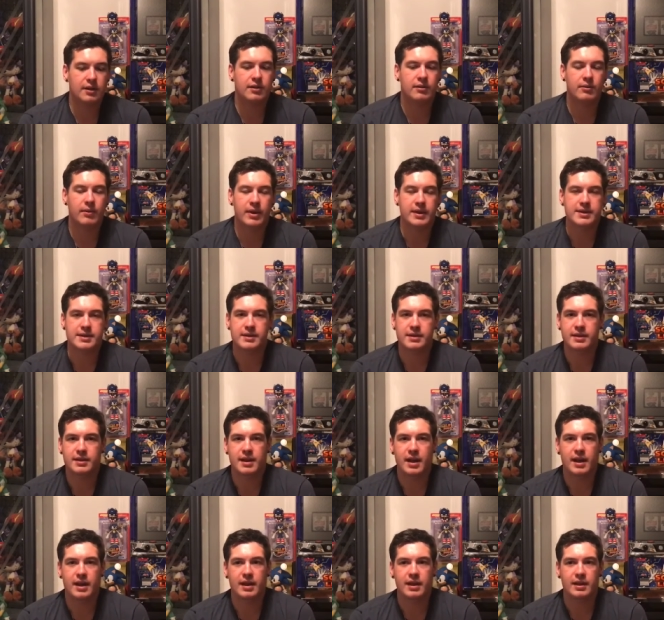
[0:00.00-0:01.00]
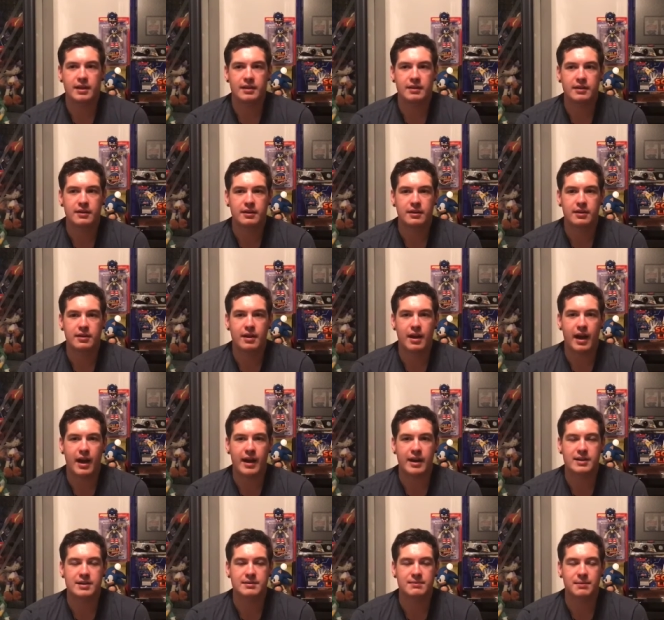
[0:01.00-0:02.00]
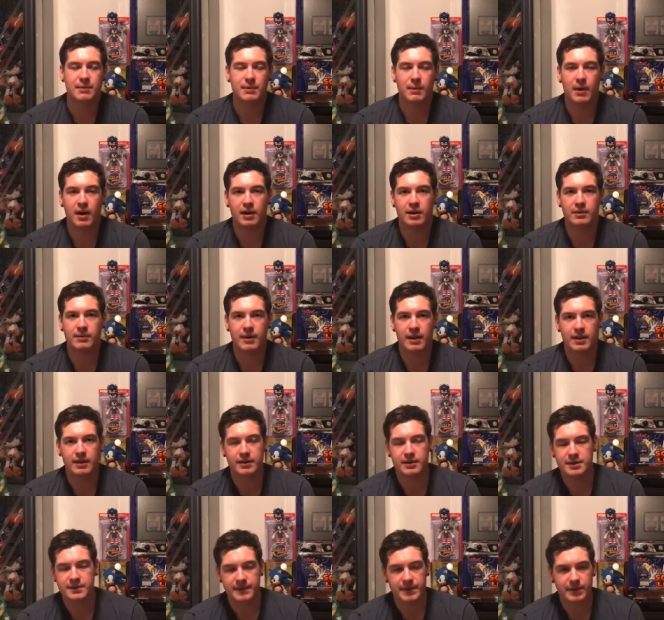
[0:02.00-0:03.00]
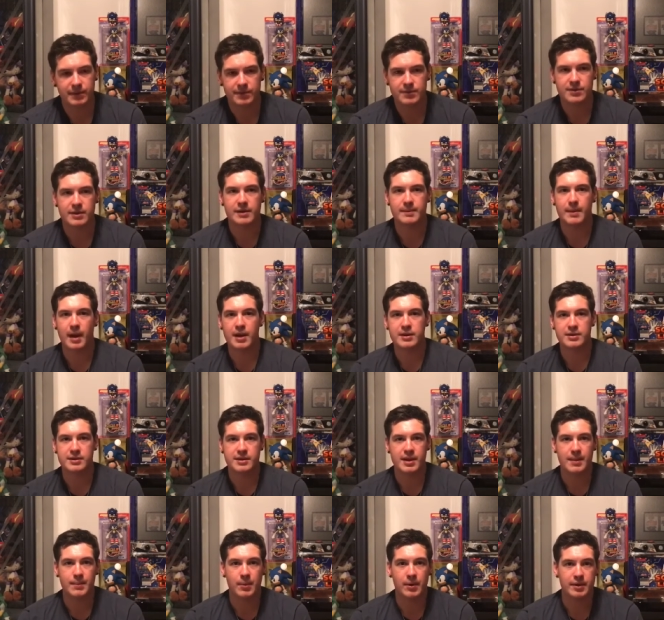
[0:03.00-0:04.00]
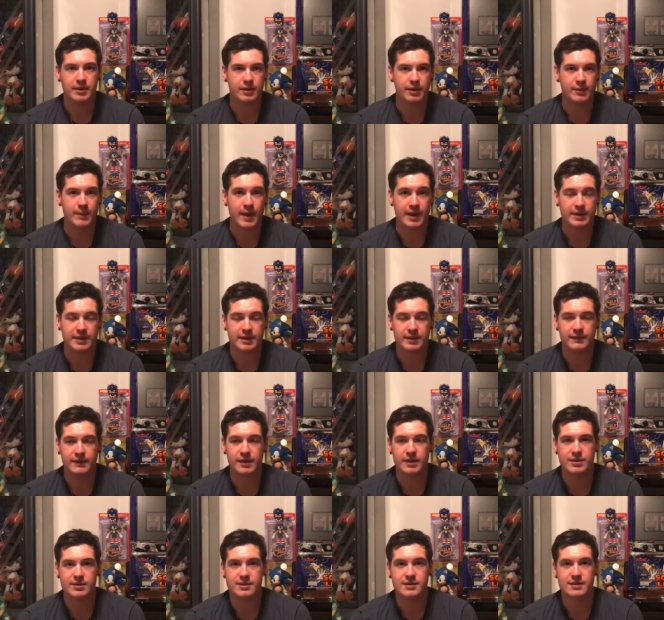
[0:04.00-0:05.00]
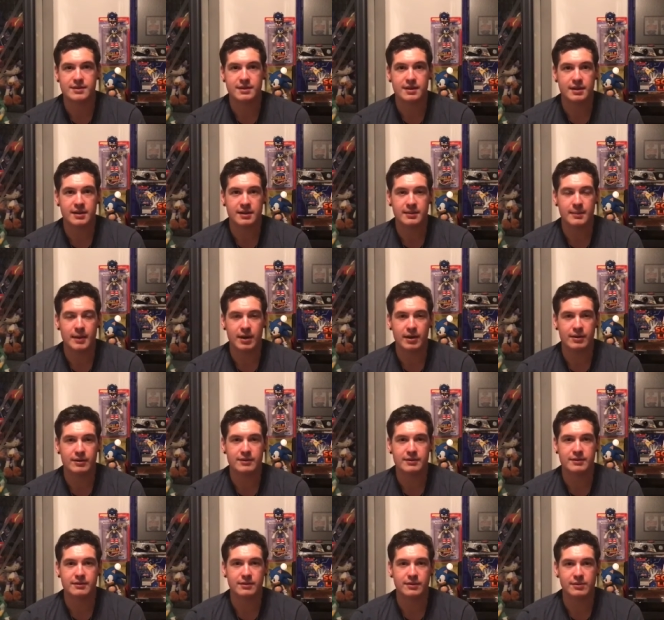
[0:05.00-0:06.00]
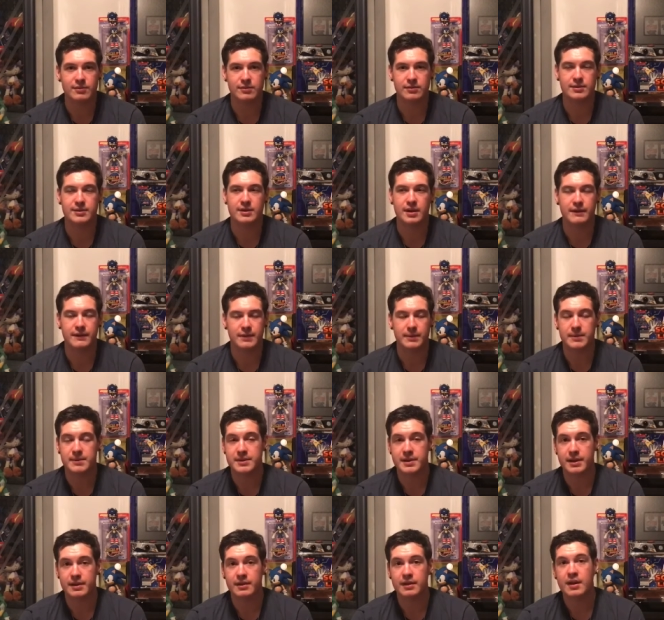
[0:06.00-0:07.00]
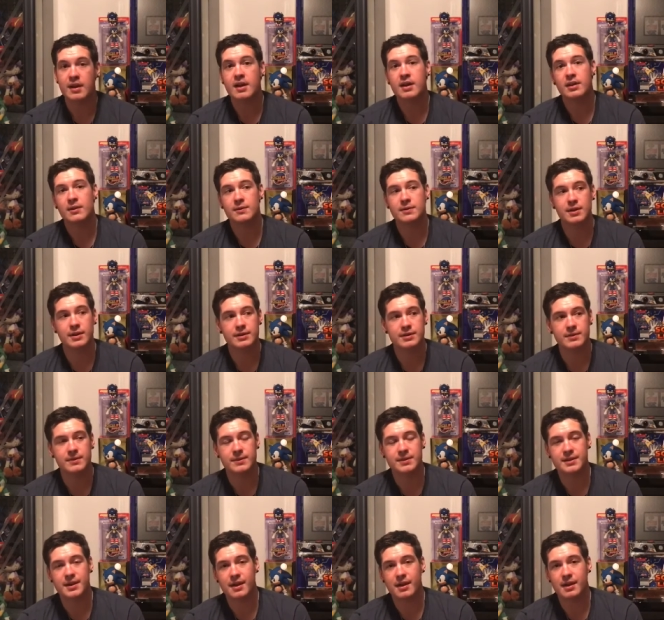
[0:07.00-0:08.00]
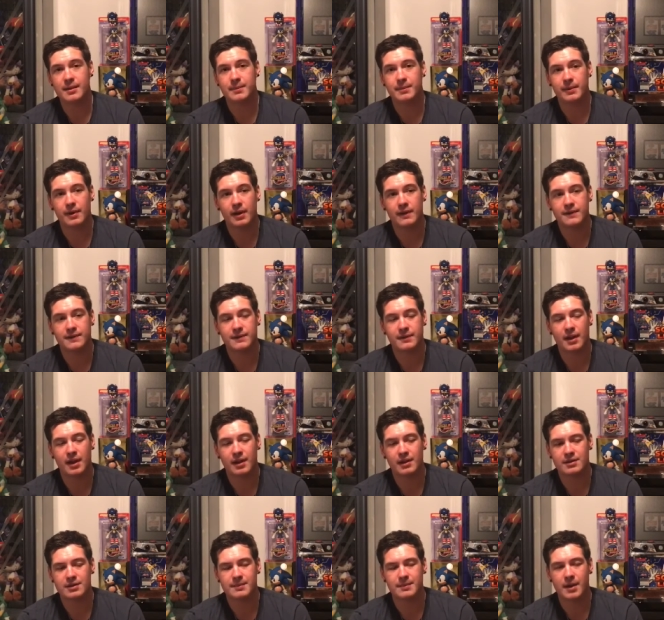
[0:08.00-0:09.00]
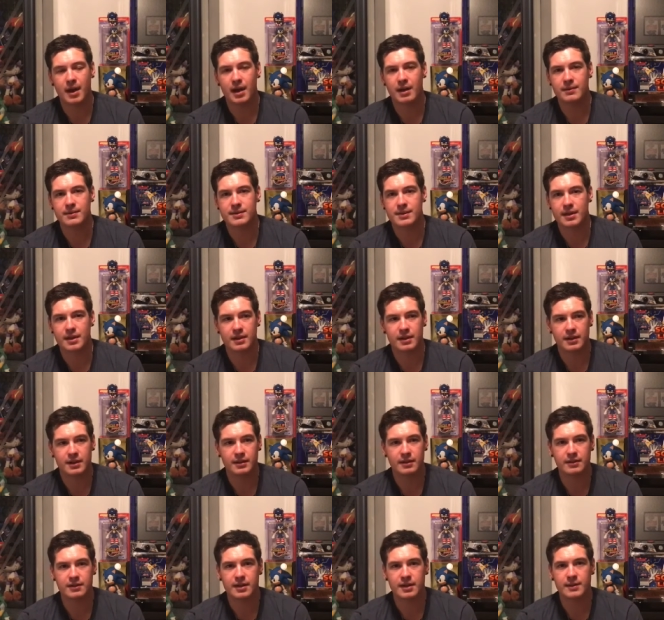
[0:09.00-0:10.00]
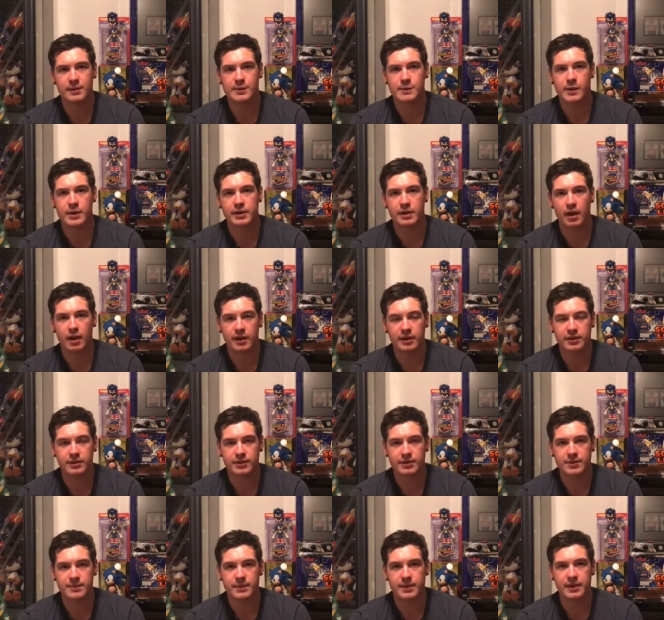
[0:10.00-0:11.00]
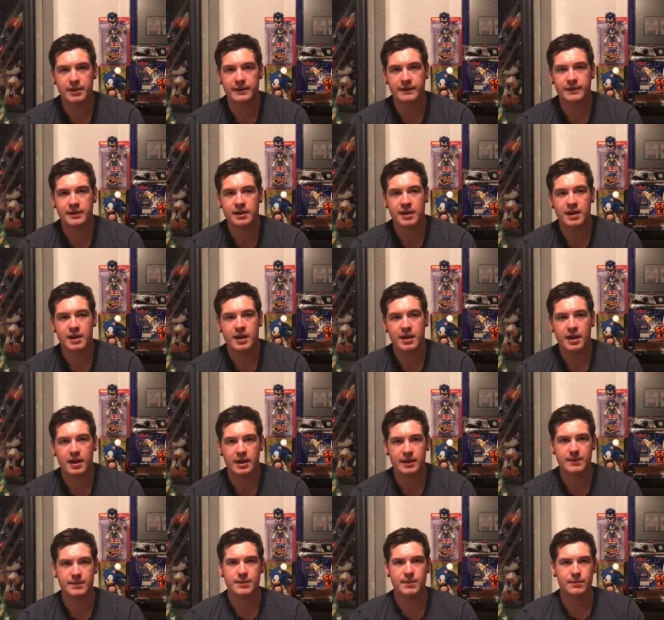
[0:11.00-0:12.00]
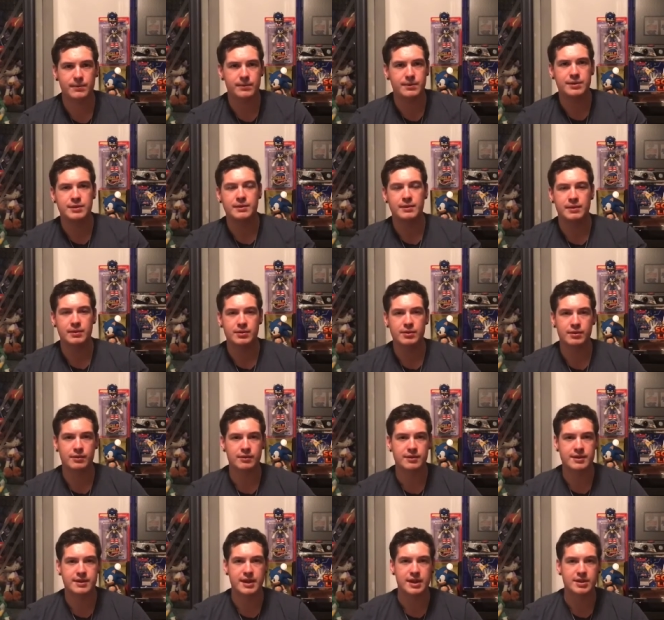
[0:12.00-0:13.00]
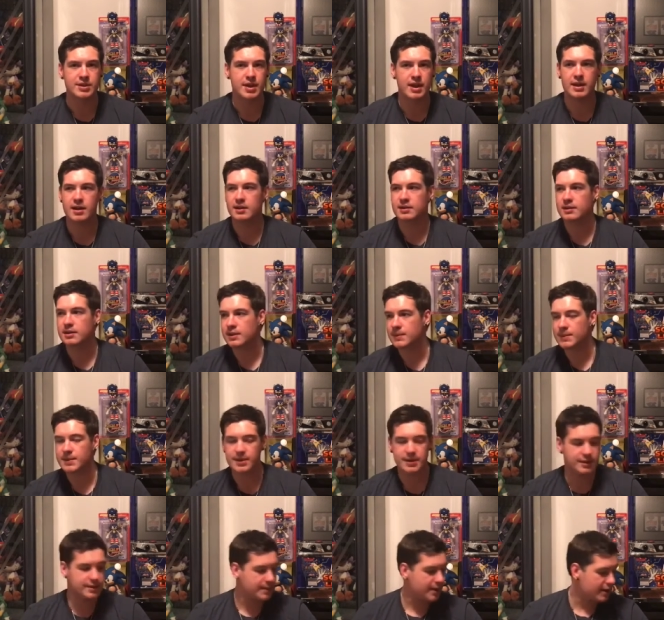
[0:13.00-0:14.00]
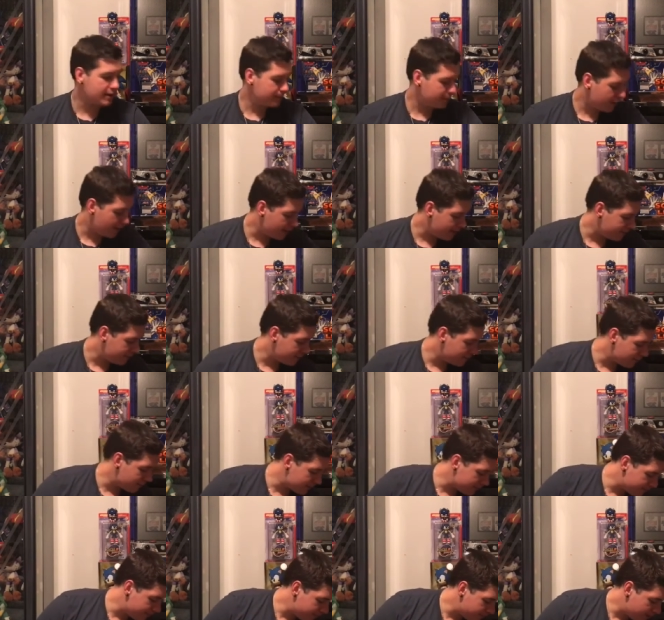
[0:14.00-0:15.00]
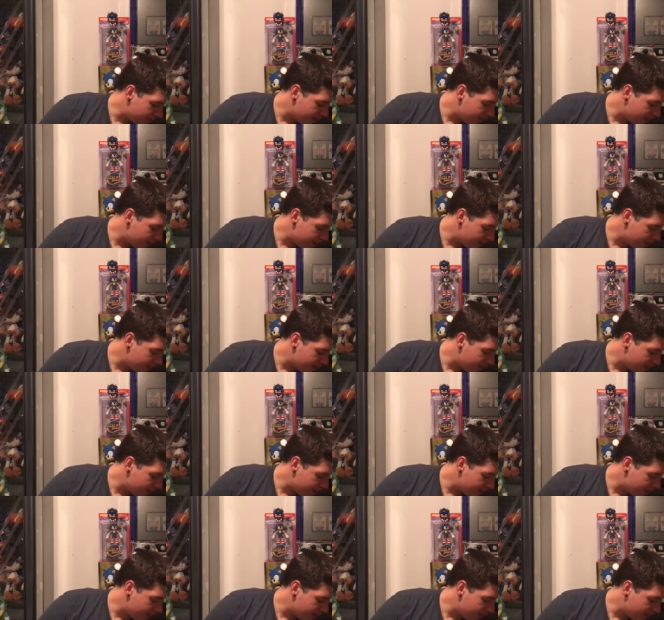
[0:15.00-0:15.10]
the rest of the day, as we're walking around on this field trip, I just kept wanting to go back to Innovations and thinking about all this cool stuff that was there. There was also a setup of some guy was on it. He looked like he was wearing the Oculus Rift, and he was holding 2 controllers in each hand, and he was on some kind of platform.